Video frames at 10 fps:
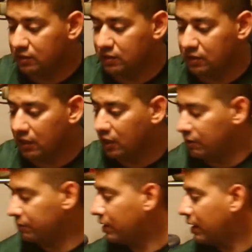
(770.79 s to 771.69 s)

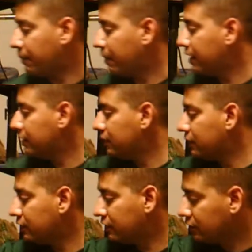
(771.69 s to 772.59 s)
I might need
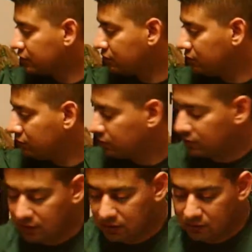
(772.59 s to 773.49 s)
an additional glue
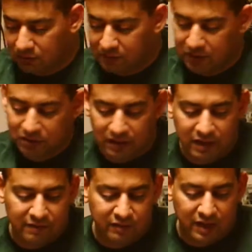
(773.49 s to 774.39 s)
stick, so I'm sure I
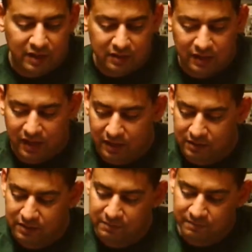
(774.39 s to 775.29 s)
have that
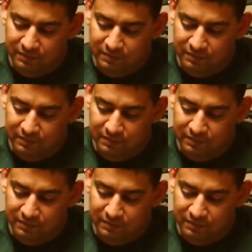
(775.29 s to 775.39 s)
handy.